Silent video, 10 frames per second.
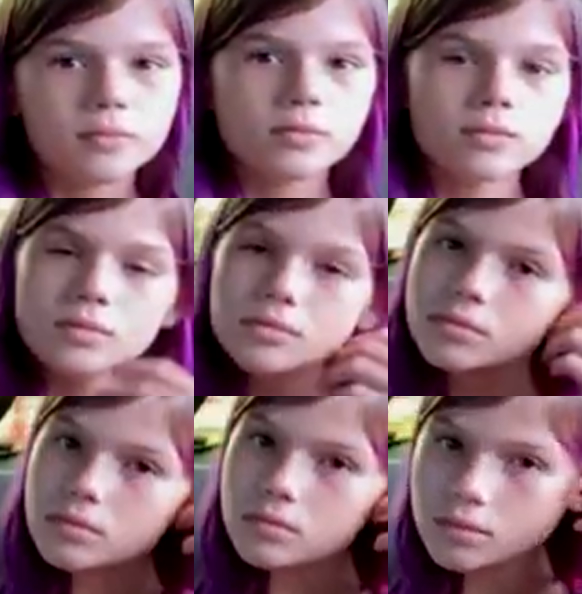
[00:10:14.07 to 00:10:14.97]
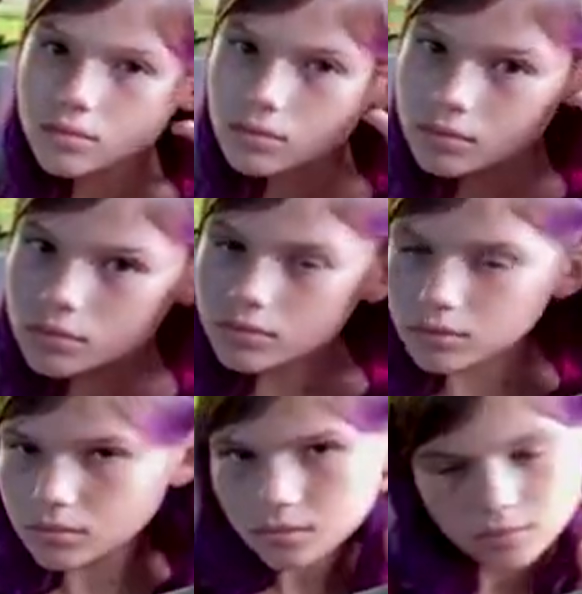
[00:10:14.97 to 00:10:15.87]

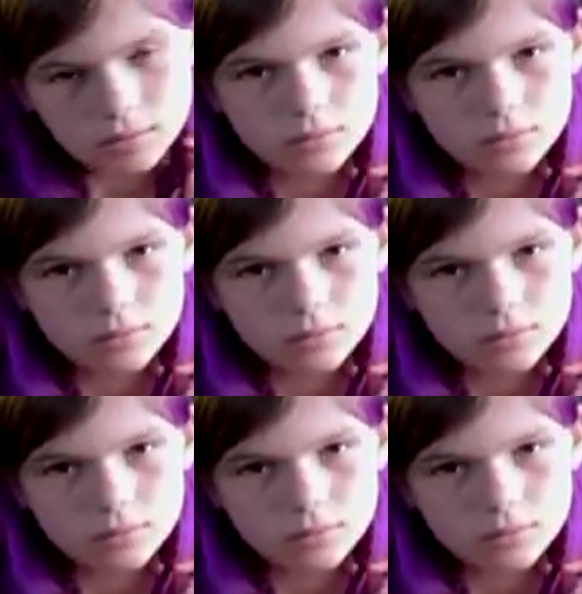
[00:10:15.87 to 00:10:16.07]
(not speaking)